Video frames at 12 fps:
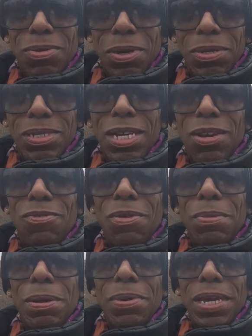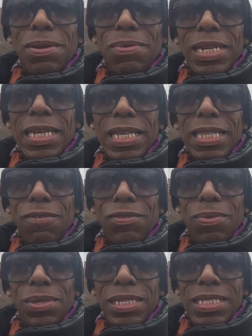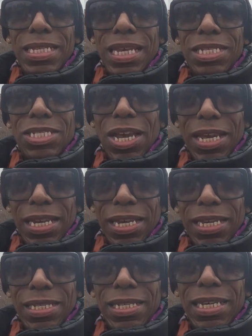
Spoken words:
Quote, remember, anyone can love you when the sun is shining.